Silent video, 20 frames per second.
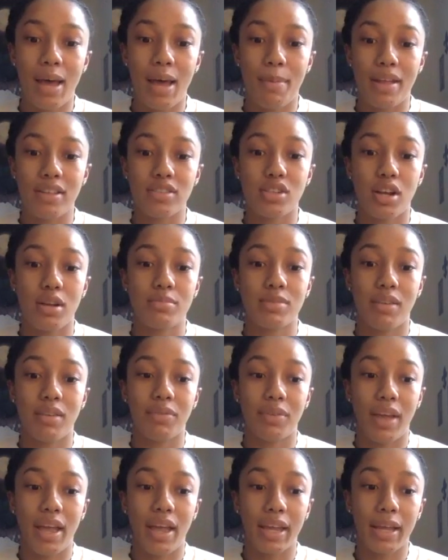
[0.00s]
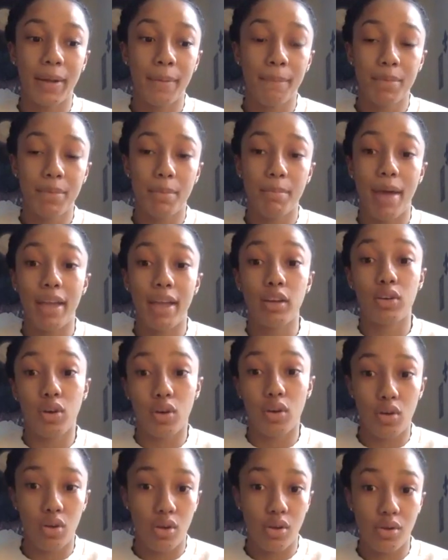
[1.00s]
In terms of like my
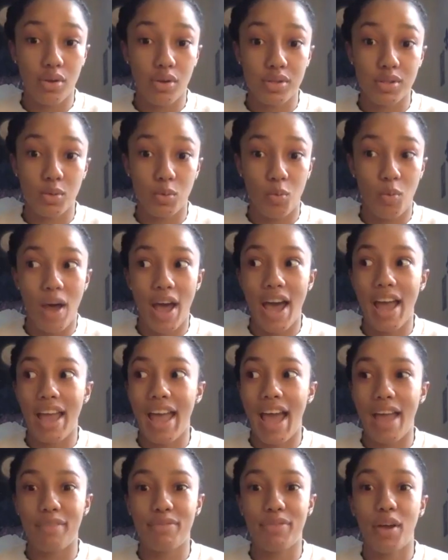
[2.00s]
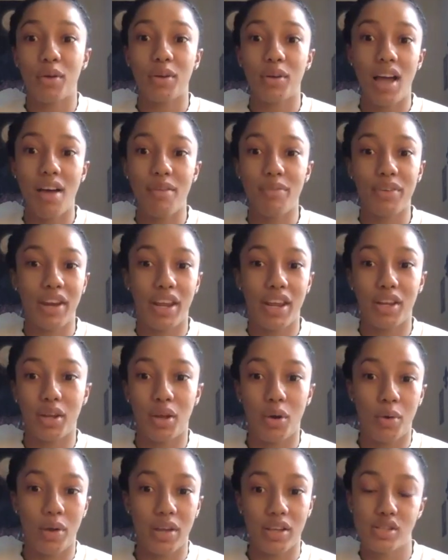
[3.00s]
goals, why I felt confident in
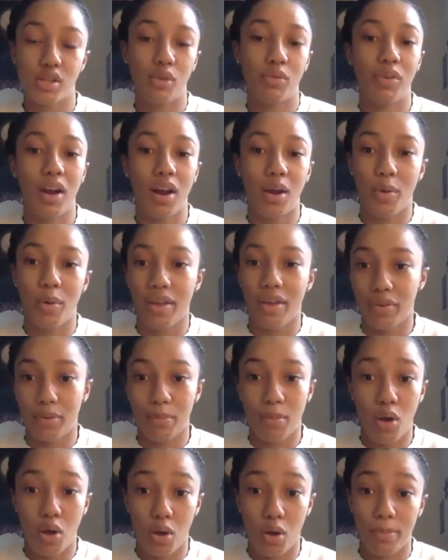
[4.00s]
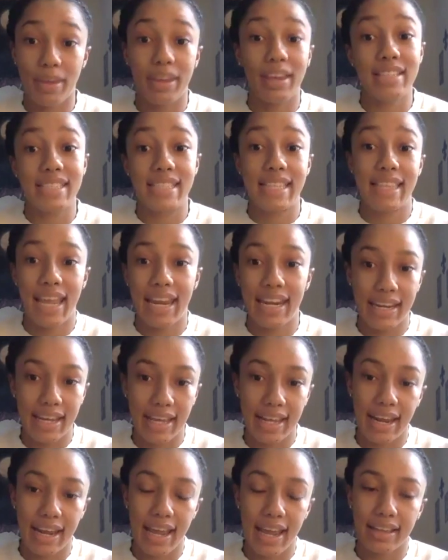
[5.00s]
going so far away from home, because they
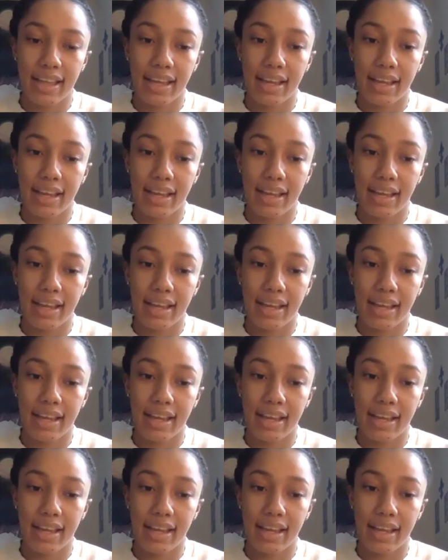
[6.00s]
did it.